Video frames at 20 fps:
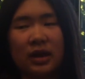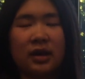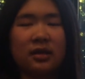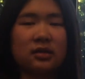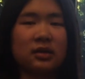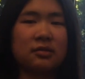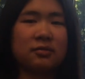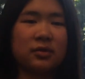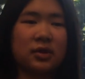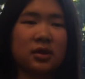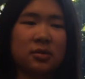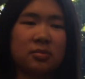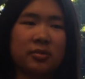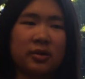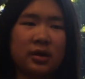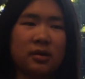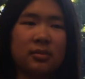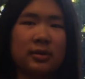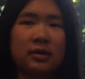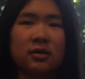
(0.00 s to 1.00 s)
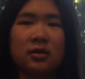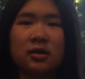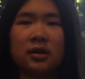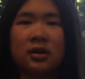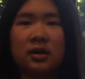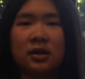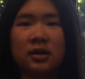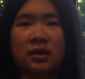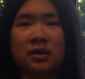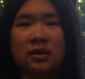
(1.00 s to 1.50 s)
ask if we could pray about
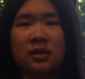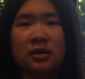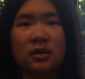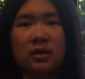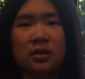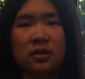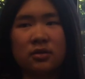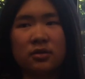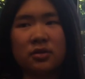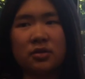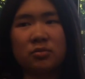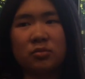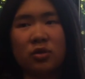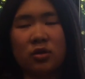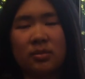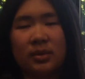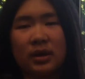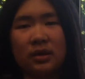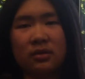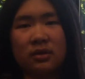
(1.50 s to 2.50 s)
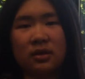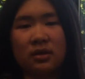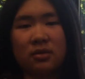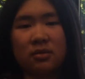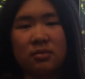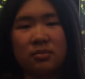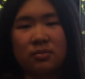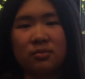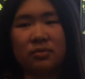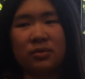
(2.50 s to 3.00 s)
God, learn more about
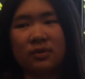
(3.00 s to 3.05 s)
them.